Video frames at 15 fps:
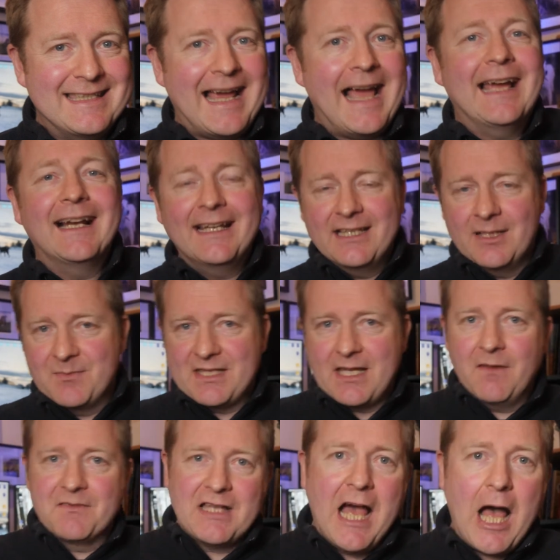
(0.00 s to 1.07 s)
tangling
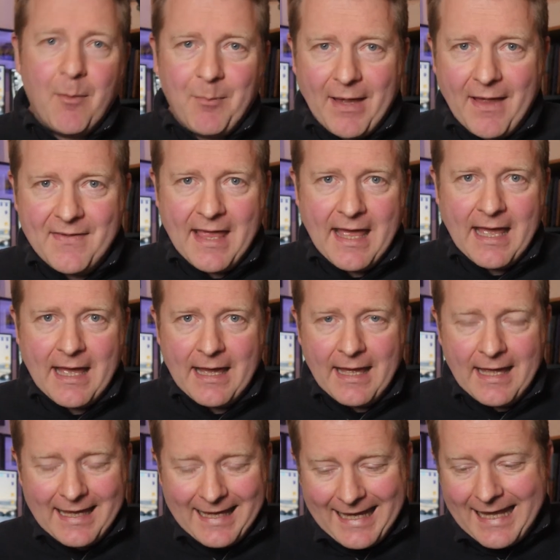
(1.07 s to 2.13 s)
themselves up and they're
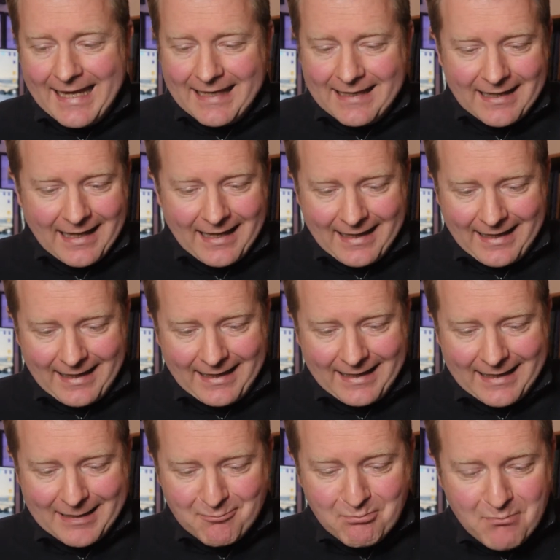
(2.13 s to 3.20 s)
in
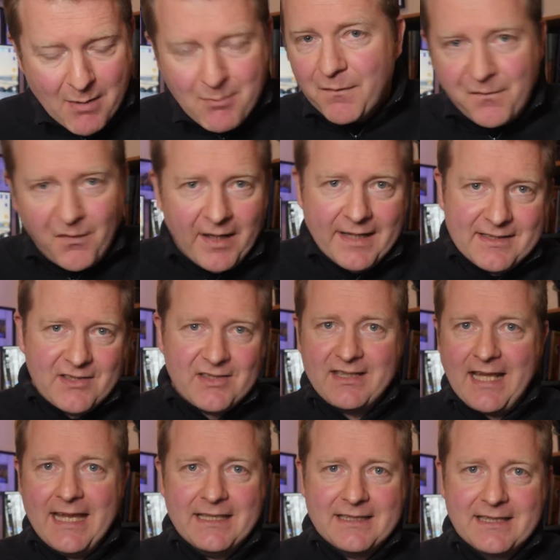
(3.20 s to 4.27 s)
a mummified
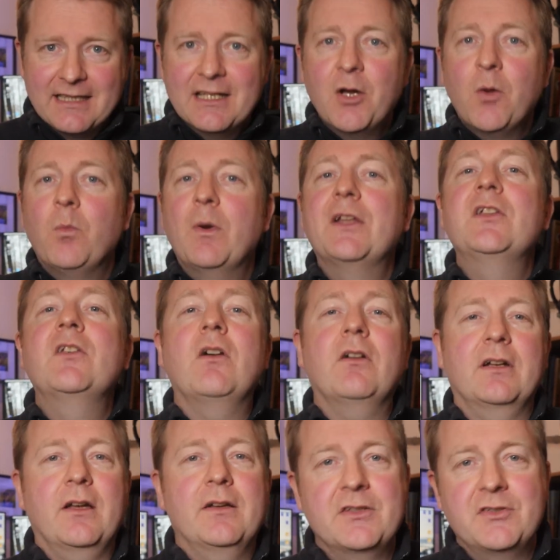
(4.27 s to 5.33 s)
state, we're not
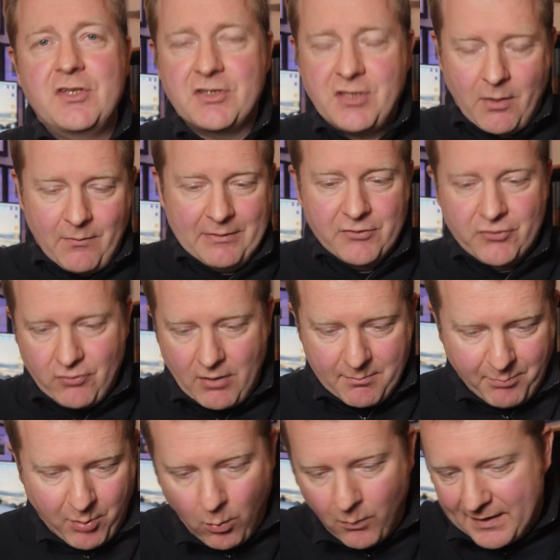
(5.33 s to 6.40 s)
going to just go around and try
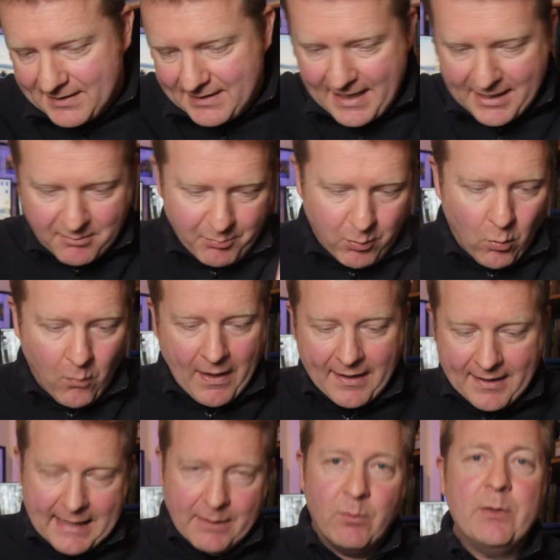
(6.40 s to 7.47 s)
and pull this leg and pull that
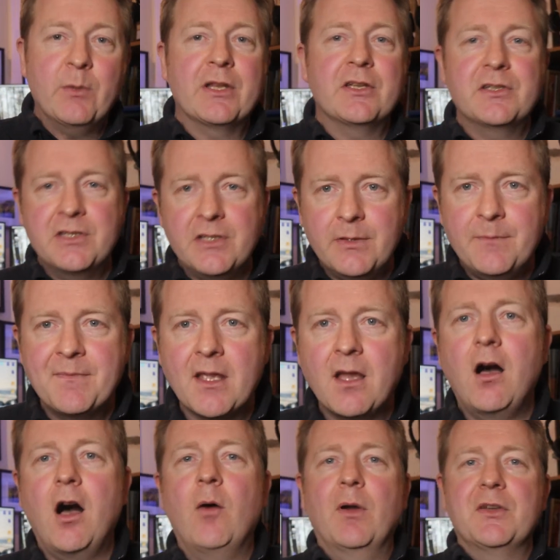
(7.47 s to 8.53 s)
leg. What you want it to do,
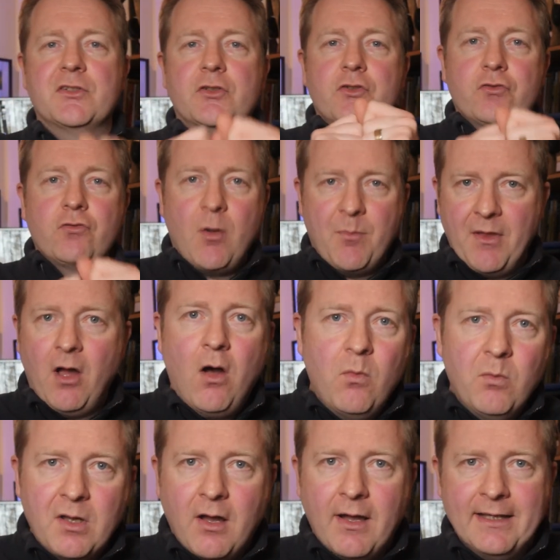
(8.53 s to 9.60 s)
I want you to drop the
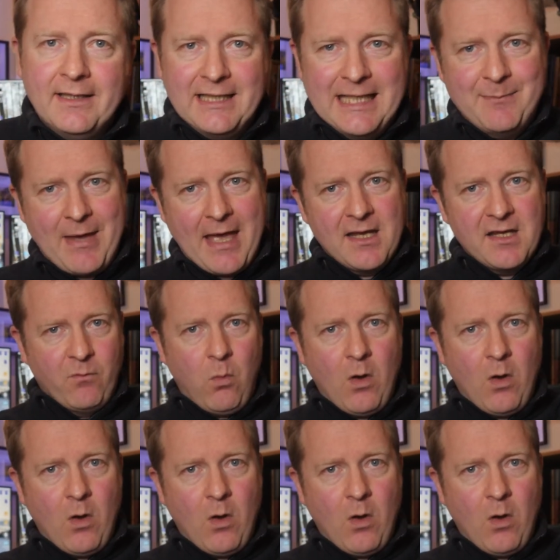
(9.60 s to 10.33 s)
whole line, keep end of